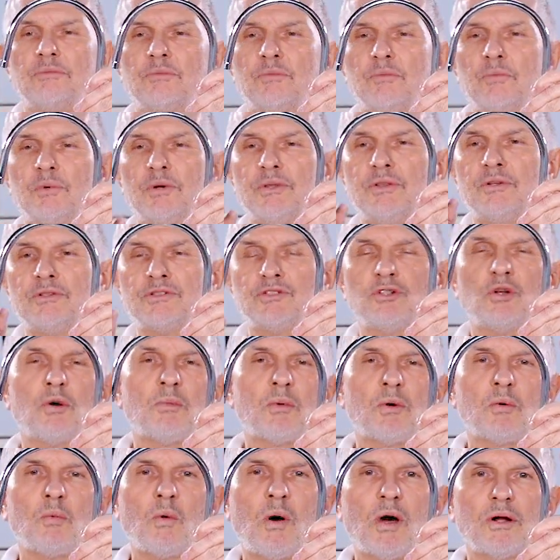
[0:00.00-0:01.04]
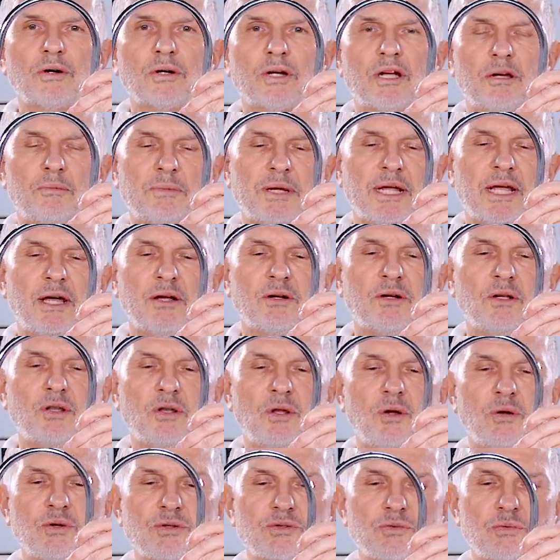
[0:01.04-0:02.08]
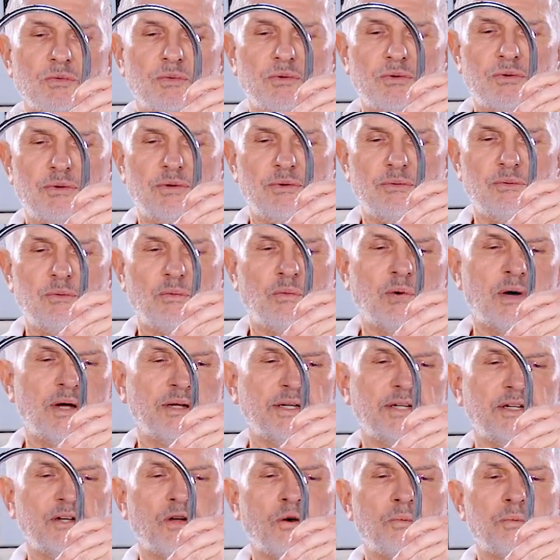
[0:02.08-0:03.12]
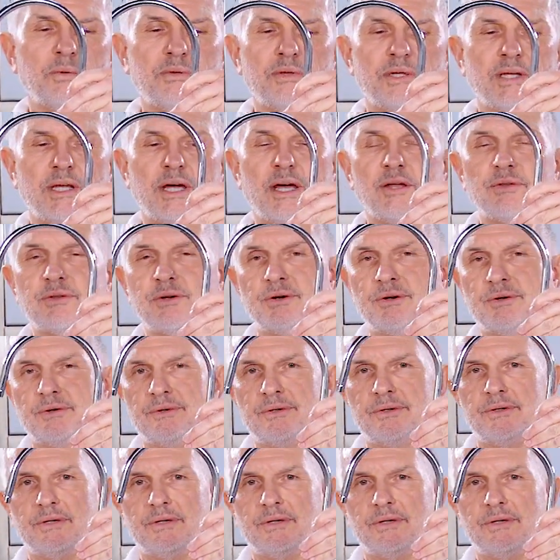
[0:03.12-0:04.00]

when there's no more water coming out, close one and open the other.